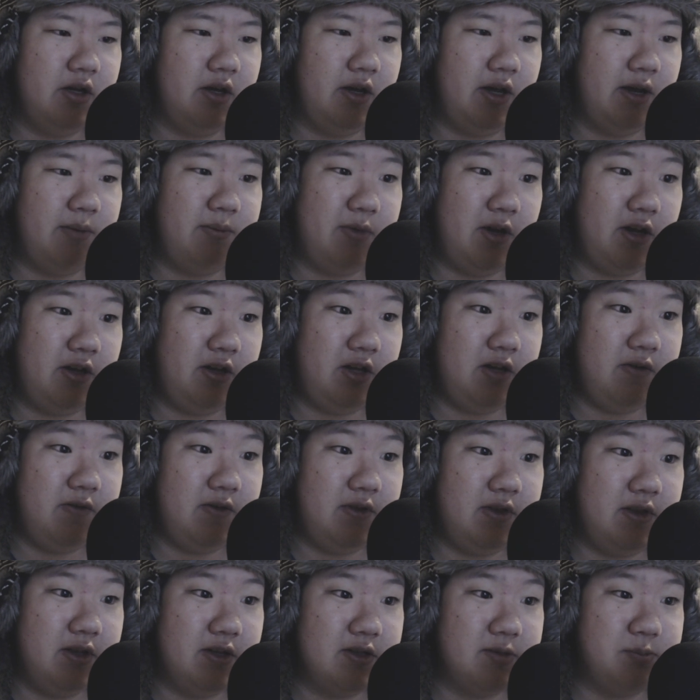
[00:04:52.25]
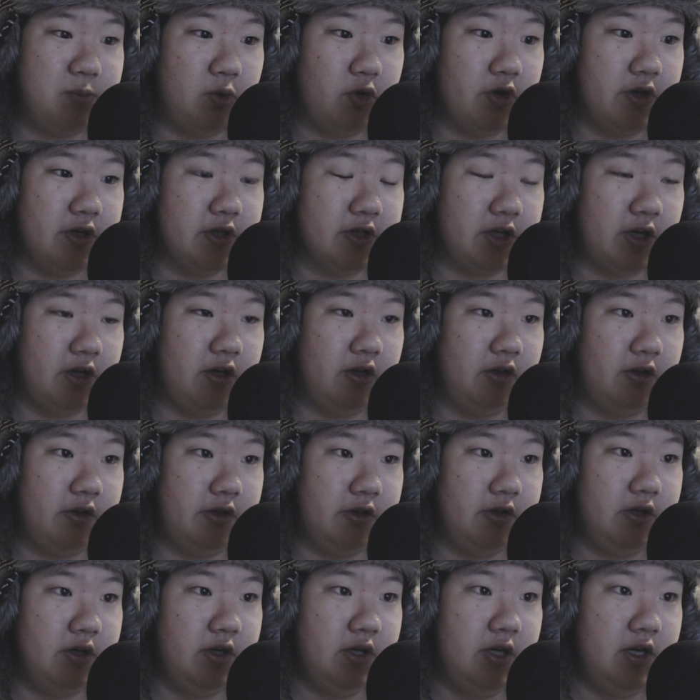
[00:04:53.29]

I'm not leaving the sport entirely.